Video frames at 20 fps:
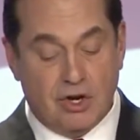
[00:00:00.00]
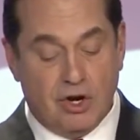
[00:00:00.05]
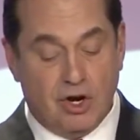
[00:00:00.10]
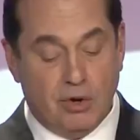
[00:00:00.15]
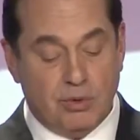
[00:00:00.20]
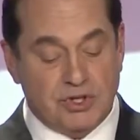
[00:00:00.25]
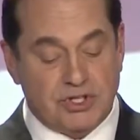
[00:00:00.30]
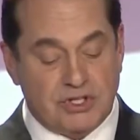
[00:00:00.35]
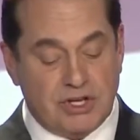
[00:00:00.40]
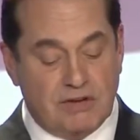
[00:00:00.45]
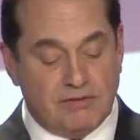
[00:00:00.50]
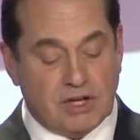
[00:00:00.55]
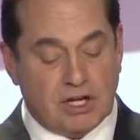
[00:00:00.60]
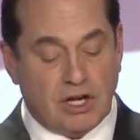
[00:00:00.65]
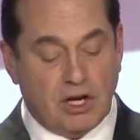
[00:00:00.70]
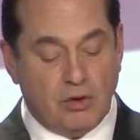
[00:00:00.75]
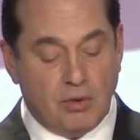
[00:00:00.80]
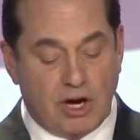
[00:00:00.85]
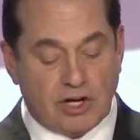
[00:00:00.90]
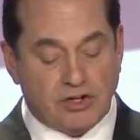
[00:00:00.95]
who received the
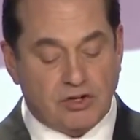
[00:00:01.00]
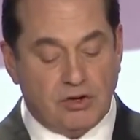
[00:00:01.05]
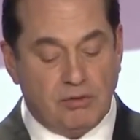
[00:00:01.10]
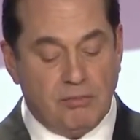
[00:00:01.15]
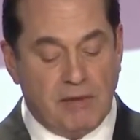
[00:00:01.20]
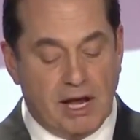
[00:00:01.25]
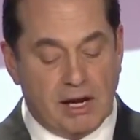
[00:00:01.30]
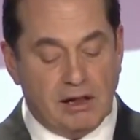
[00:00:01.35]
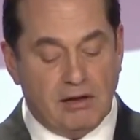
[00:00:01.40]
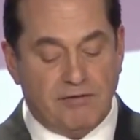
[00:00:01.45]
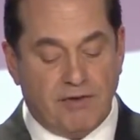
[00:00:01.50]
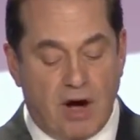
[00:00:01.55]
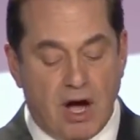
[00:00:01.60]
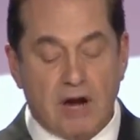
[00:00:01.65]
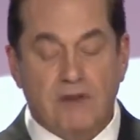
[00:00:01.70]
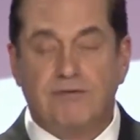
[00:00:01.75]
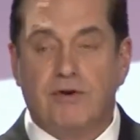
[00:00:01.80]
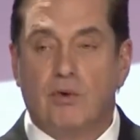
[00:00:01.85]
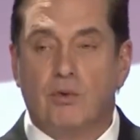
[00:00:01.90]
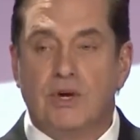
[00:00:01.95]
Congressional Medal of
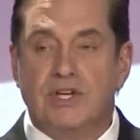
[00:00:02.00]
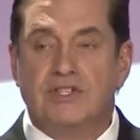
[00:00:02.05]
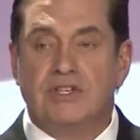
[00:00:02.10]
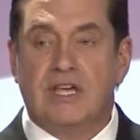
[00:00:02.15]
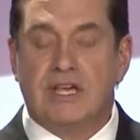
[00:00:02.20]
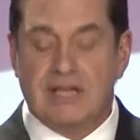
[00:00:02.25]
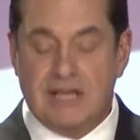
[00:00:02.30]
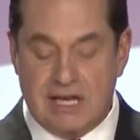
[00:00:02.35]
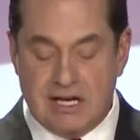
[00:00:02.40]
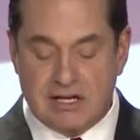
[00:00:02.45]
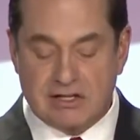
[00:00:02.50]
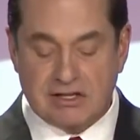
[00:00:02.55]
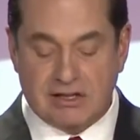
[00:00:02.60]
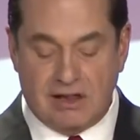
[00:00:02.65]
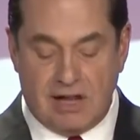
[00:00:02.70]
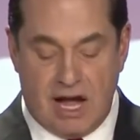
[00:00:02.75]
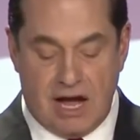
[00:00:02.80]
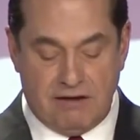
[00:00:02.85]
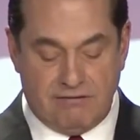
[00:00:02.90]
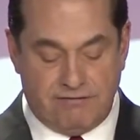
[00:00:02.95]
Honor for risking his
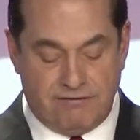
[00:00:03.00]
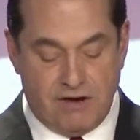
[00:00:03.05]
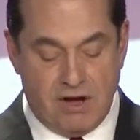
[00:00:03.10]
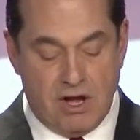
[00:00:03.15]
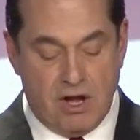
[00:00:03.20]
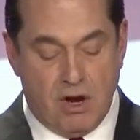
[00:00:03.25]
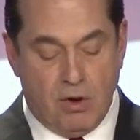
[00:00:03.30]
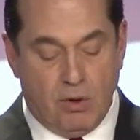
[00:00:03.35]
life